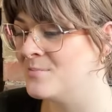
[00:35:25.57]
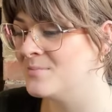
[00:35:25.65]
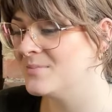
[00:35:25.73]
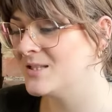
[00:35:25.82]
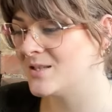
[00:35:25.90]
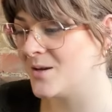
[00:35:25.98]

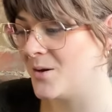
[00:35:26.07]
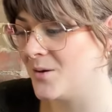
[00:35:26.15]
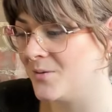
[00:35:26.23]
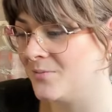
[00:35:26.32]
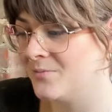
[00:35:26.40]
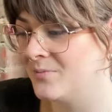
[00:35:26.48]
So
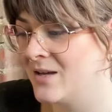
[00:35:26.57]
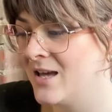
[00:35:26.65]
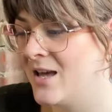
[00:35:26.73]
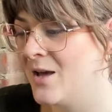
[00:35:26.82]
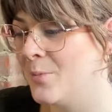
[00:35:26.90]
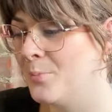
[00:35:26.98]

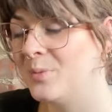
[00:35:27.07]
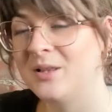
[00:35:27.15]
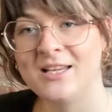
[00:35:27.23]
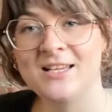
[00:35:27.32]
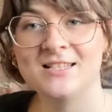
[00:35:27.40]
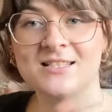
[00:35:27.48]

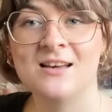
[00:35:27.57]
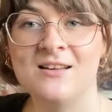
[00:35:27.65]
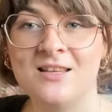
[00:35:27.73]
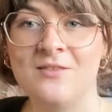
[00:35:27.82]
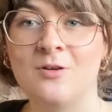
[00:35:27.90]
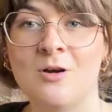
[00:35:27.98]
please
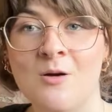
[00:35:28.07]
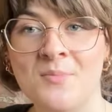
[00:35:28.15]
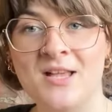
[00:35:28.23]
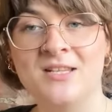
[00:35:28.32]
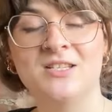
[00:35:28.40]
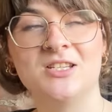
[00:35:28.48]
leave a
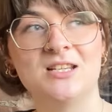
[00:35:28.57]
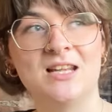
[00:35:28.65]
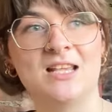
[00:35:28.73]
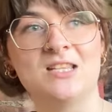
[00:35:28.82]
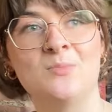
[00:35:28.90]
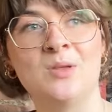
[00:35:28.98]
comment
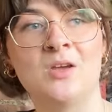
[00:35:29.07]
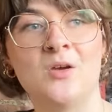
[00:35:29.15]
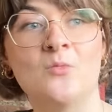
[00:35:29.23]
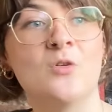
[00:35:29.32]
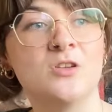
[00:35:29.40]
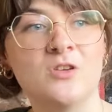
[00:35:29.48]
letting me know
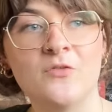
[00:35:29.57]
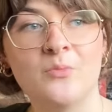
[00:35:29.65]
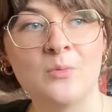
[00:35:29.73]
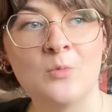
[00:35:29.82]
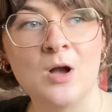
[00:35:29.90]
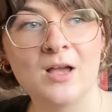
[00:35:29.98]
what you've
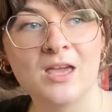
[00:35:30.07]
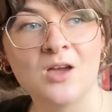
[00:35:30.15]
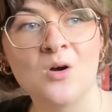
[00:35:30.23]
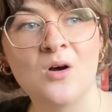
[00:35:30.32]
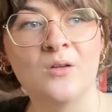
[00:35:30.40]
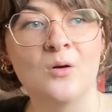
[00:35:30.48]
been working
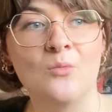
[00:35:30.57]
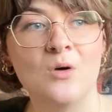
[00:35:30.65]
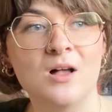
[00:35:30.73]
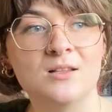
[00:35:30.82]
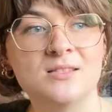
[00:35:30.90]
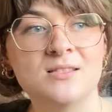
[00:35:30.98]
on
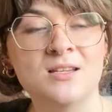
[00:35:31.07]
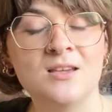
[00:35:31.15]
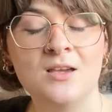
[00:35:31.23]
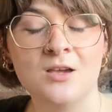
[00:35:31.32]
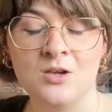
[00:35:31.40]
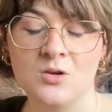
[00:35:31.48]
whilst
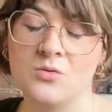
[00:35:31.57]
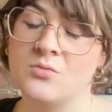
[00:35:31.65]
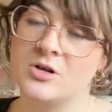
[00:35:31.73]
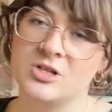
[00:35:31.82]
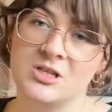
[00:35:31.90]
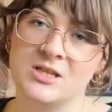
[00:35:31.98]
you're
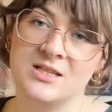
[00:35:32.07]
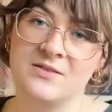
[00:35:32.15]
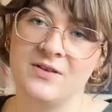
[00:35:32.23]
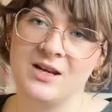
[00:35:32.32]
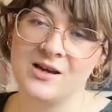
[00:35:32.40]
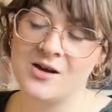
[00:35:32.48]
watching this
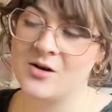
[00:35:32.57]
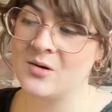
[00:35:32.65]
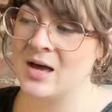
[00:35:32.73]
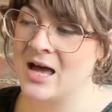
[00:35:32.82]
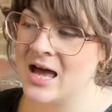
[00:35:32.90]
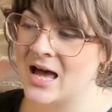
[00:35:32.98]
video,
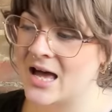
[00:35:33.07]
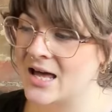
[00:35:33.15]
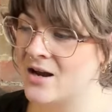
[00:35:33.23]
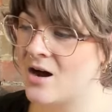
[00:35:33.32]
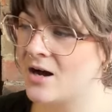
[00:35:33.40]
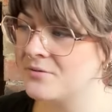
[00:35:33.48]
and
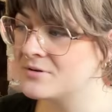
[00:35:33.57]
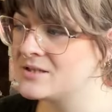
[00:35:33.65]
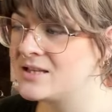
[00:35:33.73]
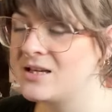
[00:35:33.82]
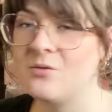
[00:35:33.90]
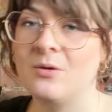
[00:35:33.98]
I will
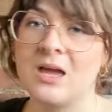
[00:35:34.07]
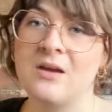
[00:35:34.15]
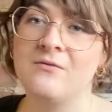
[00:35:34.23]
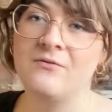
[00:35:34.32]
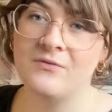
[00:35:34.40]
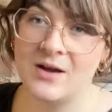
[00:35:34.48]
see you again
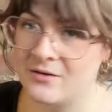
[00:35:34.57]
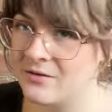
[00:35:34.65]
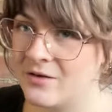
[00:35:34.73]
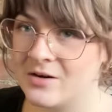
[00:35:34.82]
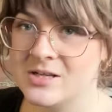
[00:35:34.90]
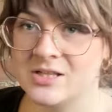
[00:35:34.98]
very,
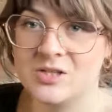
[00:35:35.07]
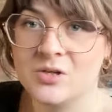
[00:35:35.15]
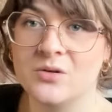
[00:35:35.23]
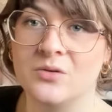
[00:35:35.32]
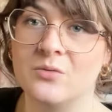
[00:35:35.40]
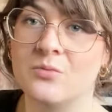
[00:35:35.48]
very
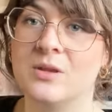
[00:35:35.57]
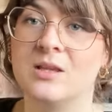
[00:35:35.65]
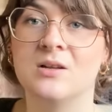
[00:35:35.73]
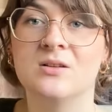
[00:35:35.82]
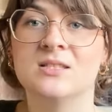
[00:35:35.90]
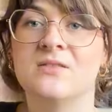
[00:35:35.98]
soon with
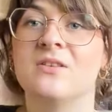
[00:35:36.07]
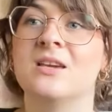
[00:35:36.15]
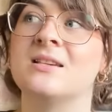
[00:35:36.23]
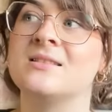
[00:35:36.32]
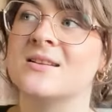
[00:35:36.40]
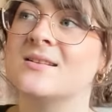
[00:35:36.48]
lots of
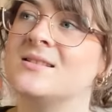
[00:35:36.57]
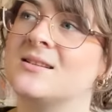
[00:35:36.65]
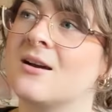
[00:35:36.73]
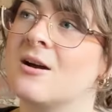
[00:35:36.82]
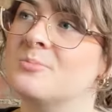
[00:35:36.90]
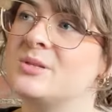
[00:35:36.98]
exciting
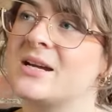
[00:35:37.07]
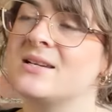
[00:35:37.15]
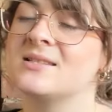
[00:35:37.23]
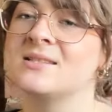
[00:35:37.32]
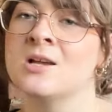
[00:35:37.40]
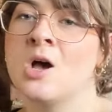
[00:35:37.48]

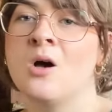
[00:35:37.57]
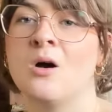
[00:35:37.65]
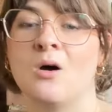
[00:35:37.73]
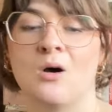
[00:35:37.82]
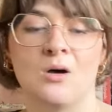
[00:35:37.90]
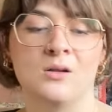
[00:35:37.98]
updates
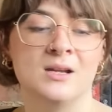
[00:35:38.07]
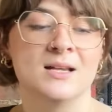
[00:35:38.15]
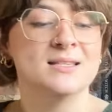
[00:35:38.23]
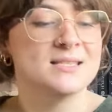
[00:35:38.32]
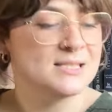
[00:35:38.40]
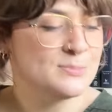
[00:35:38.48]
on
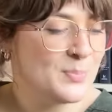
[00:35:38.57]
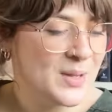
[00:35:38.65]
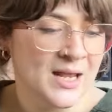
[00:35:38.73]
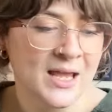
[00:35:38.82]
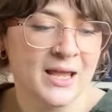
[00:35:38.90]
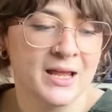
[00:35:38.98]

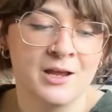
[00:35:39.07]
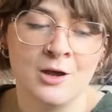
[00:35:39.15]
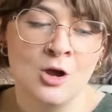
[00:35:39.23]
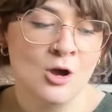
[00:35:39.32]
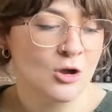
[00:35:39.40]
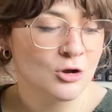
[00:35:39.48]

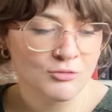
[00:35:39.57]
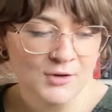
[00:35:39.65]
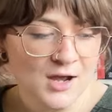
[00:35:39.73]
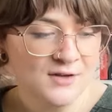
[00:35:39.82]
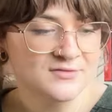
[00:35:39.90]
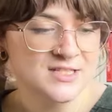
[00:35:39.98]
spinning,
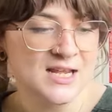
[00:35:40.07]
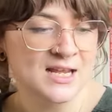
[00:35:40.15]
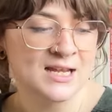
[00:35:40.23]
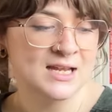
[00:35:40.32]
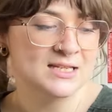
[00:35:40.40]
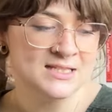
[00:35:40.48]

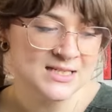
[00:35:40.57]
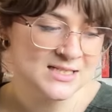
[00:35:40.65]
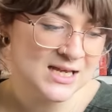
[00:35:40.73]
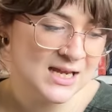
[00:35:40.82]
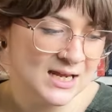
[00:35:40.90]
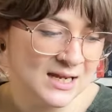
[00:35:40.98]
crafting,
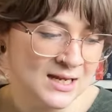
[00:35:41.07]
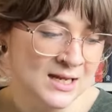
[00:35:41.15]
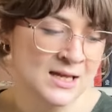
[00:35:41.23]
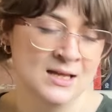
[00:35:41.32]
knitting,